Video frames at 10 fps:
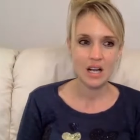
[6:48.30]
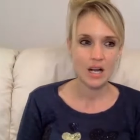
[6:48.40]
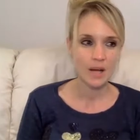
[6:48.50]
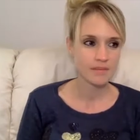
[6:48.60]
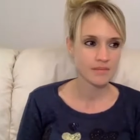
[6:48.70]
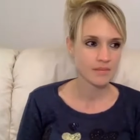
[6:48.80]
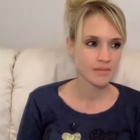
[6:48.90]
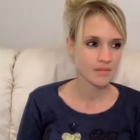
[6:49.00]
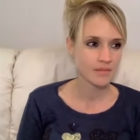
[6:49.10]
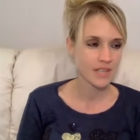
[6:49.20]
um,
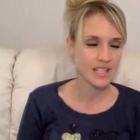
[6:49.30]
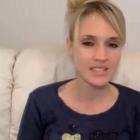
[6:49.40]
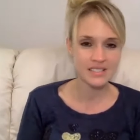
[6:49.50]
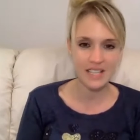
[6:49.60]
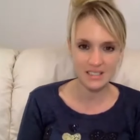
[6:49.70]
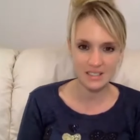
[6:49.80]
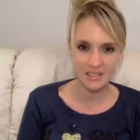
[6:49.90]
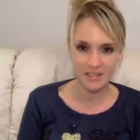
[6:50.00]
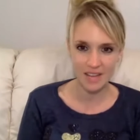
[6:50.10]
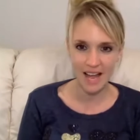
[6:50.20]
its sense
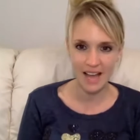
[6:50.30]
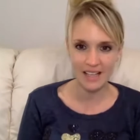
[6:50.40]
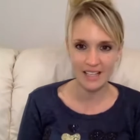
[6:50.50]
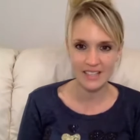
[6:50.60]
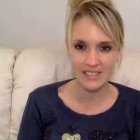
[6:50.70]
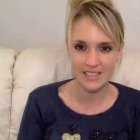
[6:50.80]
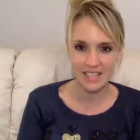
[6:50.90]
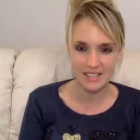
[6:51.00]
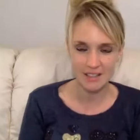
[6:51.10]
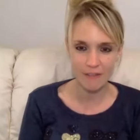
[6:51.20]
of lack, its
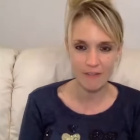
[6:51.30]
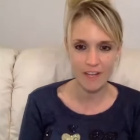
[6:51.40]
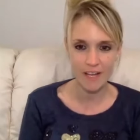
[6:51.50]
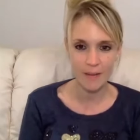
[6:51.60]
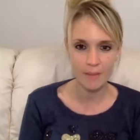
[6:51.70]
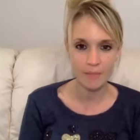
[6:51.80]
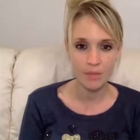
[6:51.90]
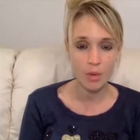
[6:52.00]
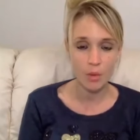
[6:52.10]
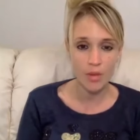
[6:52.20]
sense of fear.
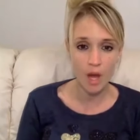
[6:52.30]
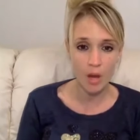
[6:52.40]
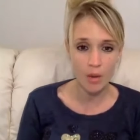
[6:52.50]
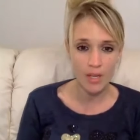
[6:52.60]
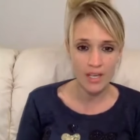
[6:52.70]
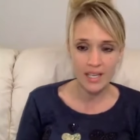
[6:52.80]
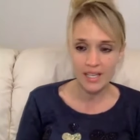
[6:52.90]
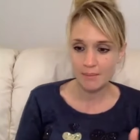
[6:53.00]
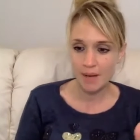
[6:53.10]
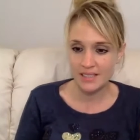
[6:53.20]
Although
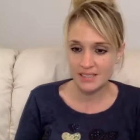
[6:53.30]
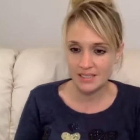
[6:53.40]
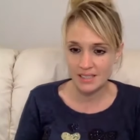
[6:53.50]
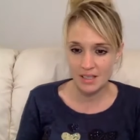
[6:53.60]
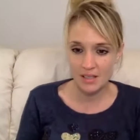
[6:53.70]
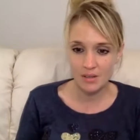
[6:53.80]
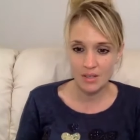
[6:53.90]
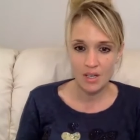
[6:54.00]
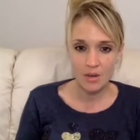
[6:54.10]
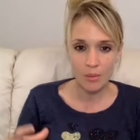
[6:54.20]
it might
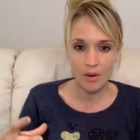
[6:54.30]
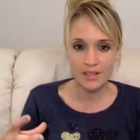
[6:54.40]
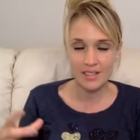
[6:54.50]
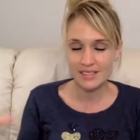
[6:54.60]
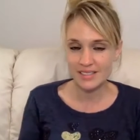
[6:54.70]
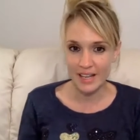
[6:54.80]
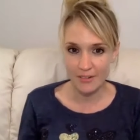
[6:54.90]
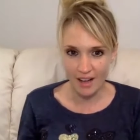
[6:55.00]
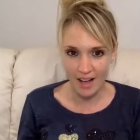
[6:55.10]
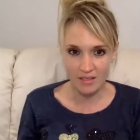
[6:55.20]
still want a
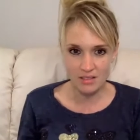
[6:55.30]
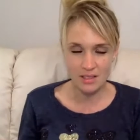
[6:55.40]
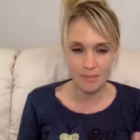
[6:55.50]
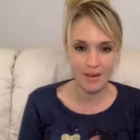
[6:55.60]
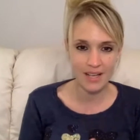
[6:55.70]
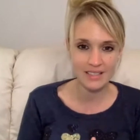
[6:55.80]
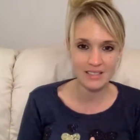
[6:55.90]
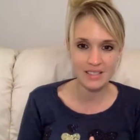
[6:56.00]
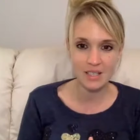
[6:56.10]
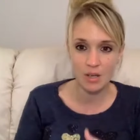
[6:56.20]
safe house, it might
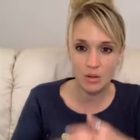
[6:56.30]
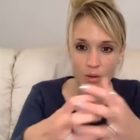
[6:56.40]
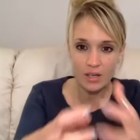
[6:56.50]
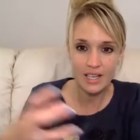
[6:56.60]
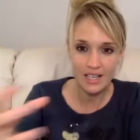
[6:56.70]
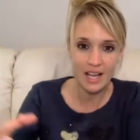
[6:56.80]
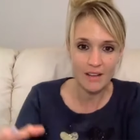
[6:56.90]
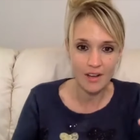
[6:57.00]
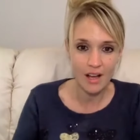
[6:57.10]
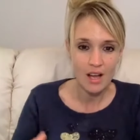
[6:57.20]
still want a
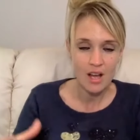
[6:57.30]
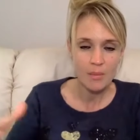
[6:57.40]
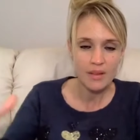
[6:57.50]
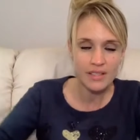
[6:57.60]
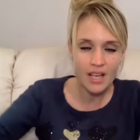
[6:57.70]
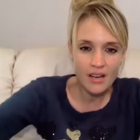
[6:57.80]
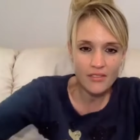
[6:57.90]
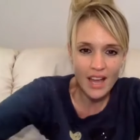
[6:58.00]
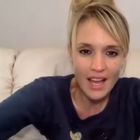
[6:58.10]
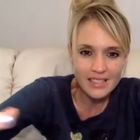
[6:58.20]
lover, but none
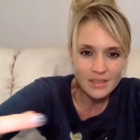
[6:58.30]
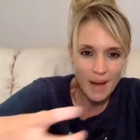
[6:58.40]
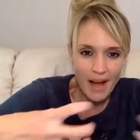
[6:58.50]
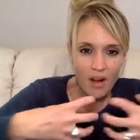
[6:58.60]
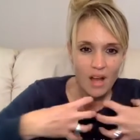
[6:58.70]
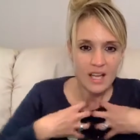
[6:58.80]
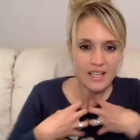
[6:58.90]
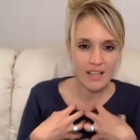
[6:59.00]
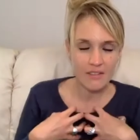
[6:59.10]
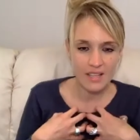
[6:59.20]
of that is about
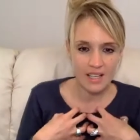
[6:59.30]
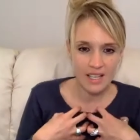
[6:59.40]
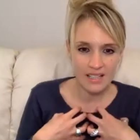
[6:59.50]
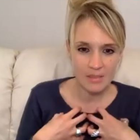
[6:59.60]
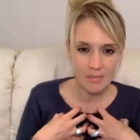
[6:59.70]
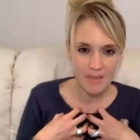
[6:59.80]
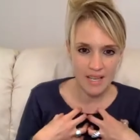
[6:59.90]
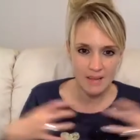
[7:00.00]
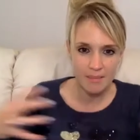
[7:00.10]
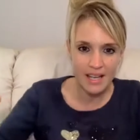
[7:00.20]
giving it to
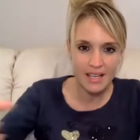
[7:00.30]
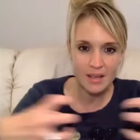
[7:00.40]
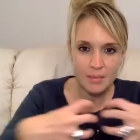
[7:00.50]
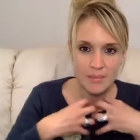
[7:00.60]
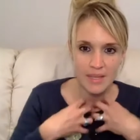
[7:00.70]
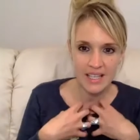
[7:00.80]
me, making